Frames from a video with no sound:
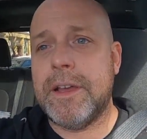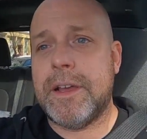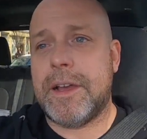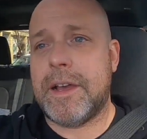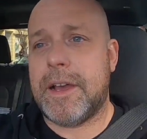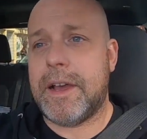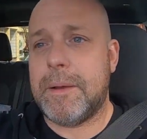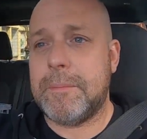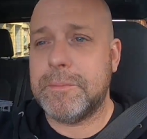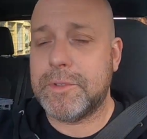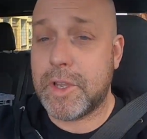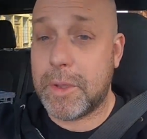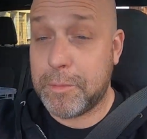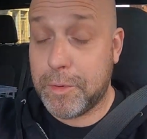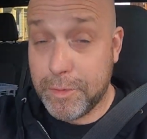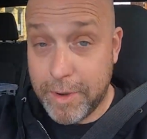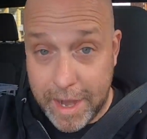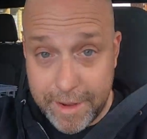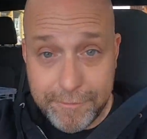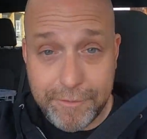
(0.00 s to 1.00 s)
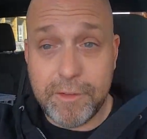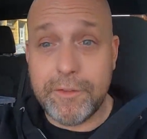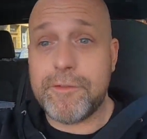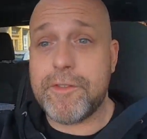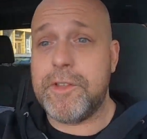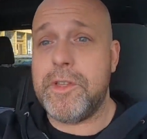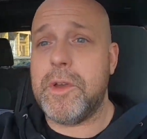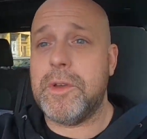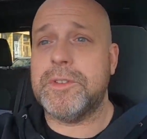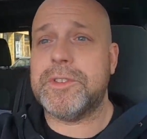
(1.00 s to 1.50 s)
So I'm grateful
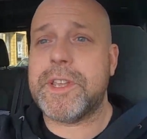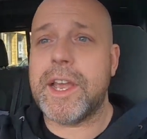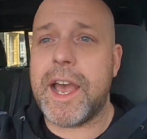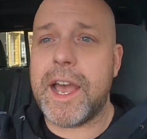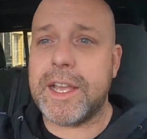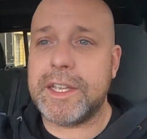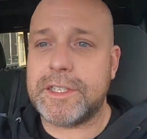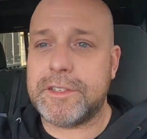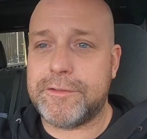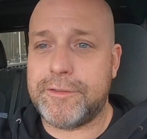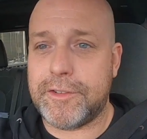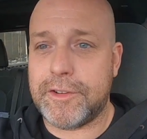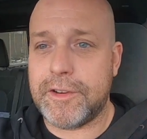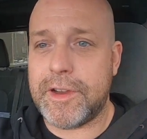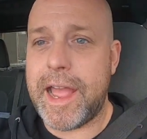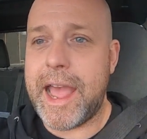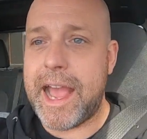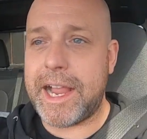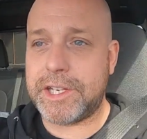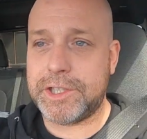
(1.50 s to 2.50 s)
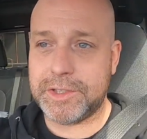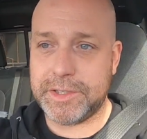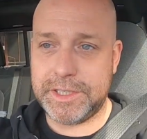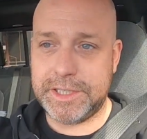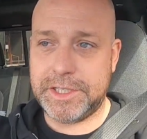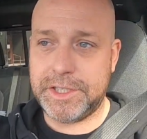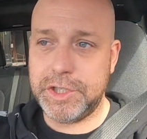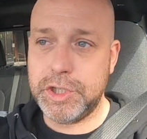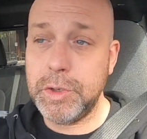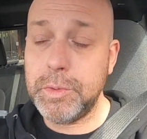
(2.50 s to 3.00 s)
for those guys for
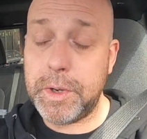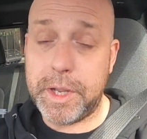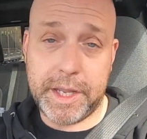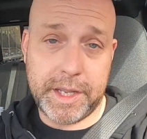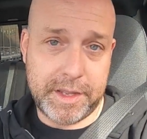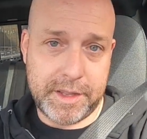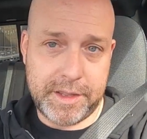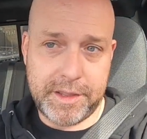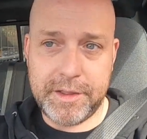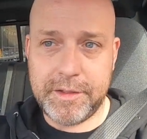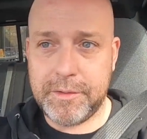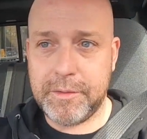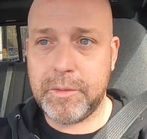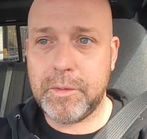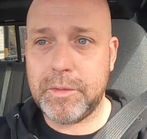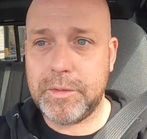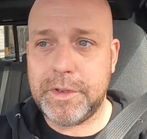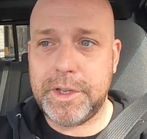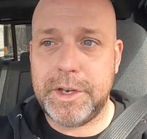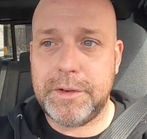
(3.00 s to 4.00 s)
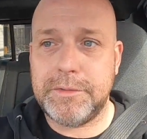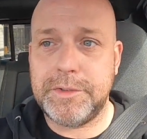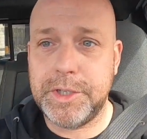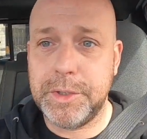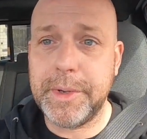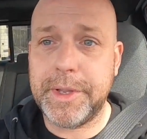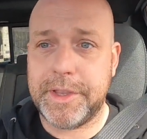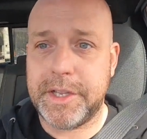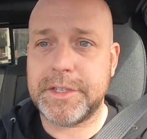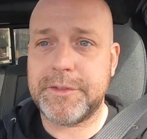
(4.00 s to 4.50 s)
actually doing you know,
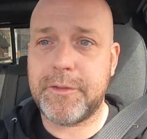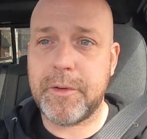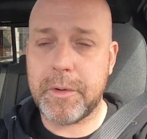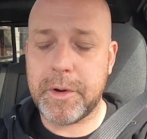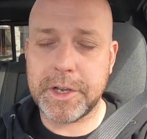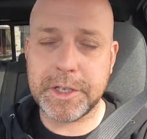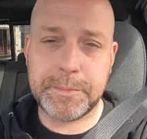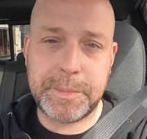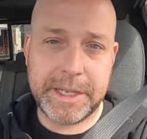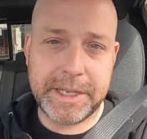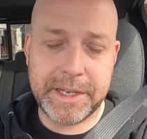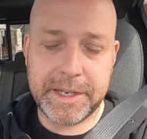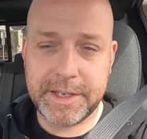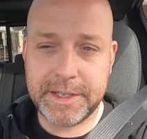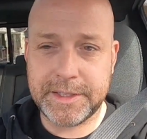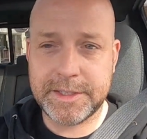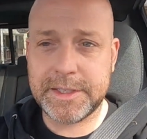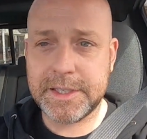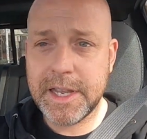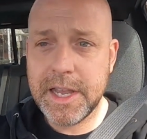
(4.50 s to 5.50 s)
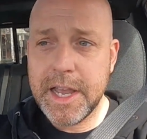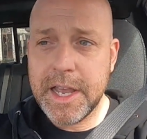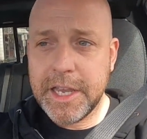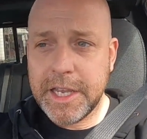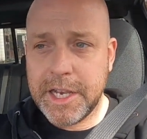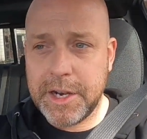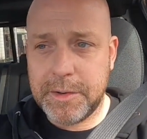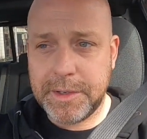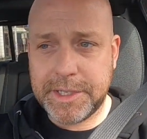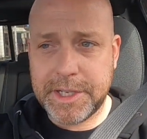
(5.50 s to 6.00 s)
doing this for us, because,
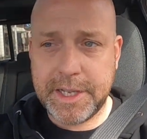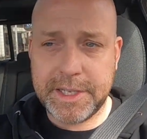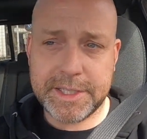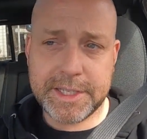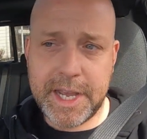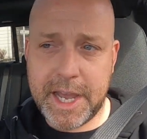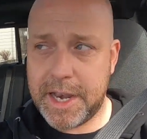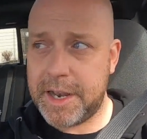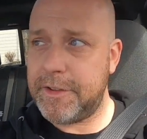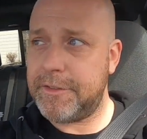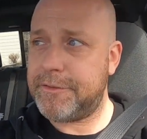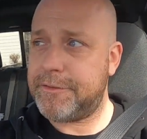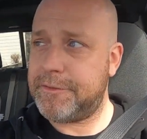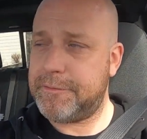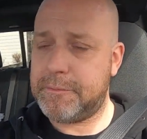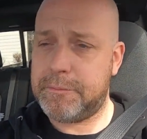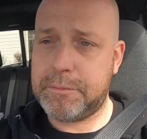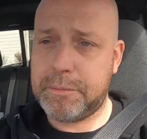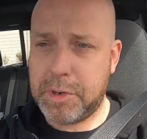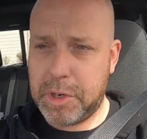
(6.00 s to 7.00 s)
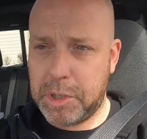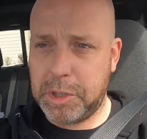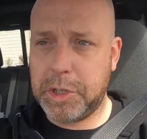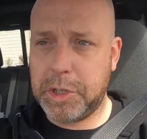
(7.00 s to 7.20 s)
you know, it does kind of put a